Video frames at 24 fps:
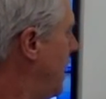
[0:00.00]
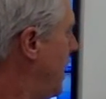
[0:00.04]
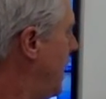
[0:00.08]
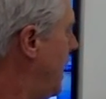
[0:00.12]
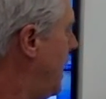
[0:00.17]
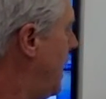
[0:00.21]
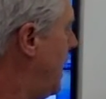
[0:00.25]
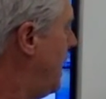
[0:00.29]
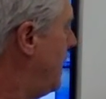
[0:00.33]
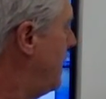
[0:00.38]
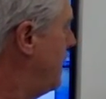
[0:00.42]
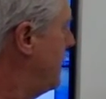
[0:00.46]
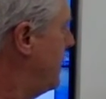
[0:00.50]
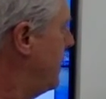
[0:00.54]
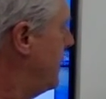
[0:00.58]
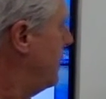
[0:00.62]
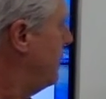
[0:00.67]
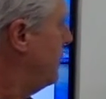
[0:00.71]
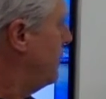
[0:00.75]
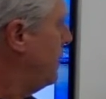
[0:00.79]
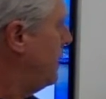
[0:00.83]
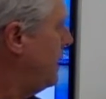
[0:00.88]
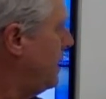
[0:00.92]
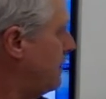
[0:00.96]
And
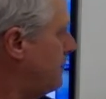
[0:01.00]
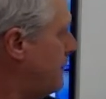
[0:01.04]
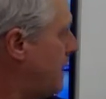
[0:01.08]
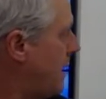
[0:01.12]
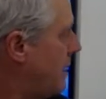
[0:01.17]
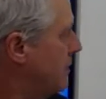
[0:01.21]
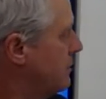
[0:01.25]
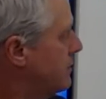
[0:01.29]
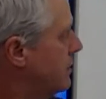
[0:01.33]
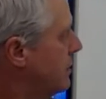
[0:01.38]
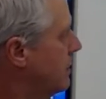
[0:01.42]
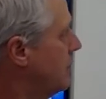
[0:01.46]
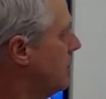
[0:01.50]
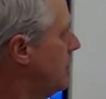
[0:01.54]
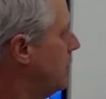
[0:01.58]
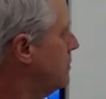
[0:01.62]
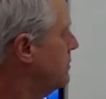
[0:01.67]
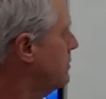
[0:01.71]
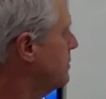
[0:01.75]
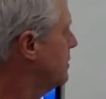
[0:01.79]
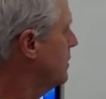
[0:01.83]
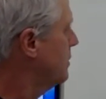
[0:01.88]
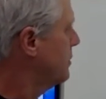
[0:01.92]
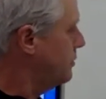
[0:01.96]
then we need a balanced
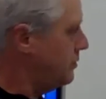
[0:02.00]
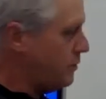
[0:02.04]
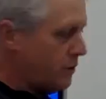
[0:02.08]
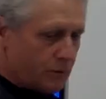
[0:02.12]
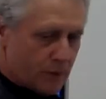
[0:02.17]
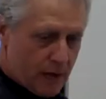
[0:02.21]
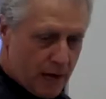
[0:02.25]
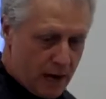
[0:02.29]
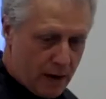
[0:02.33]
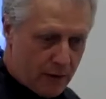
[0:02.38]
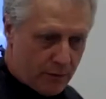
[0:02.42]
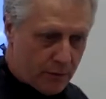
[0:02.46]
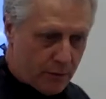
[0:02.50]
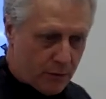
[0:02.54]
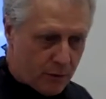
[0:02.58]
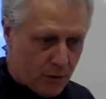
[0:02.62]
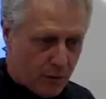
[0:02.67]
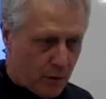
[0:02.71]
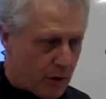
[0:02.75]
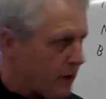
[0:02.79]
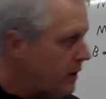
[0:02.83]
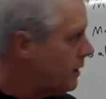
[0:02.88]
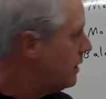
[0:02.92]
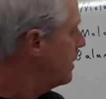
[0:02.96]
equation. So let's do that real
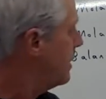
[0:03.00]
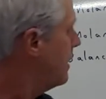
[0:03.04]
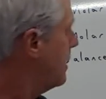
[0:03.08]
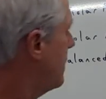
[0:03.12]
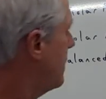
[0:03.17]
quick.